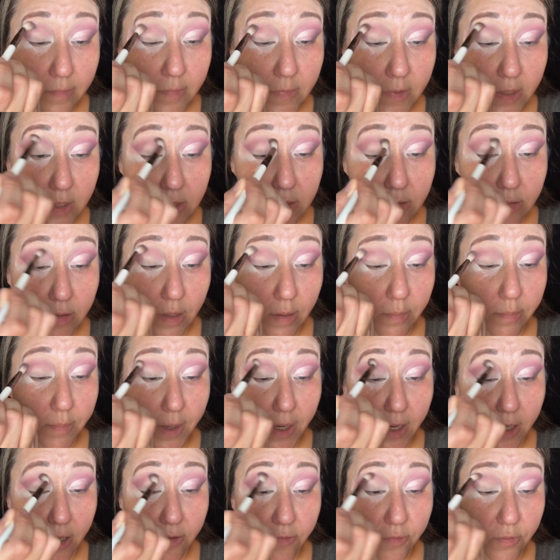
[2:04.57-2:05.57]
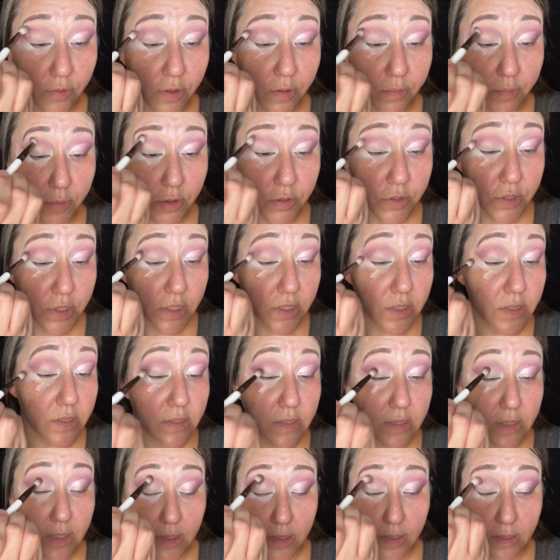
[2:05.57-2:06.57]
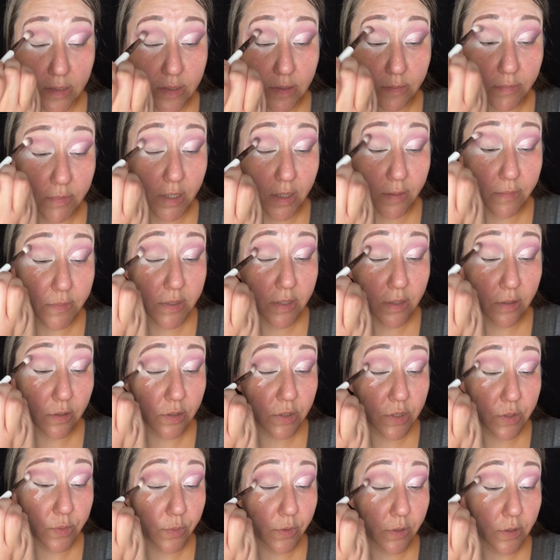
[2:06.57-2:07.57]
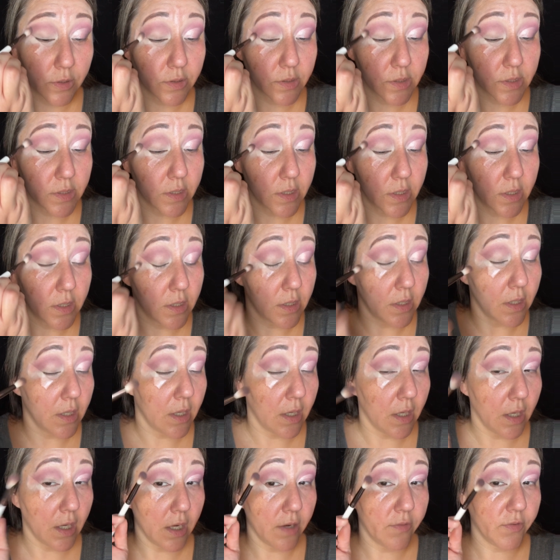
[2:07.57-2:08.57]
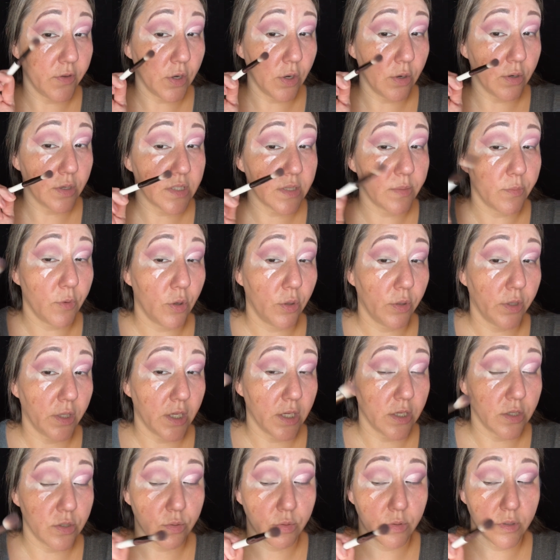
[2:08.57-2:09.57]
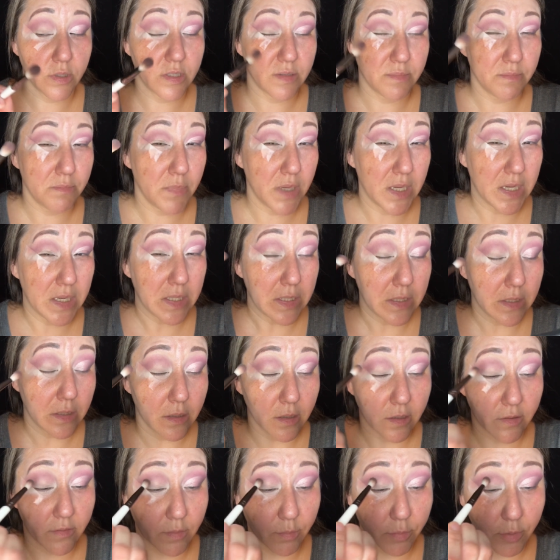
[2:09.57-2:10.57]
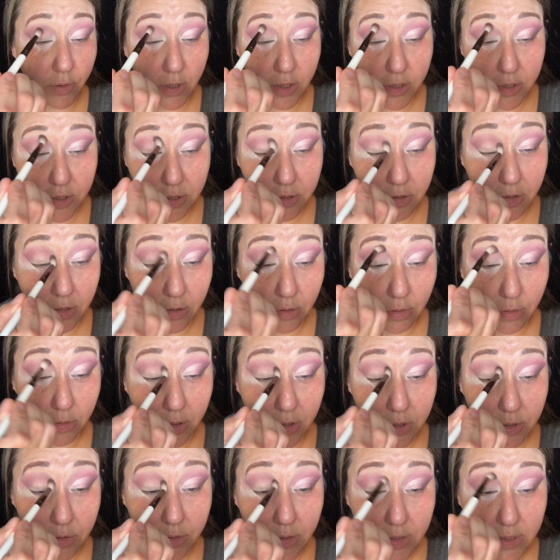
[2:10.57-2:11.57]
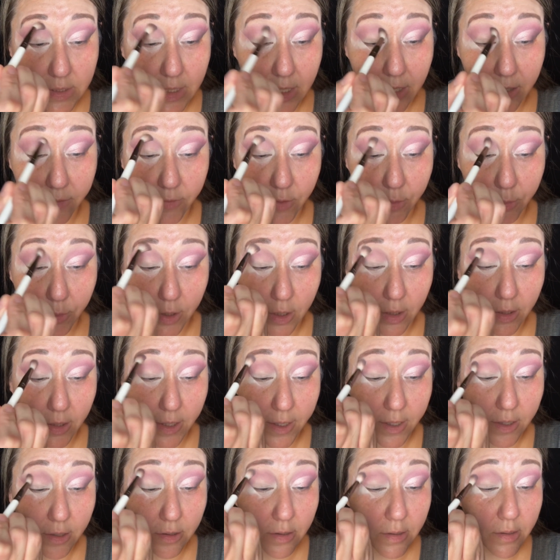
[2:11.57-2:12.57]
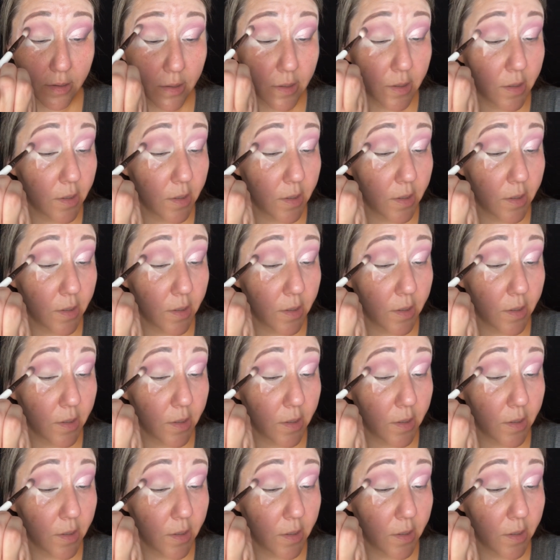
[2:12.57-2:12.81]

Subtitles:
So again, back and forth motions, and then sometimes little swirls. And if you notice I'm holding it towards mid of the brush, you can hold it towards the end if you want it lighter,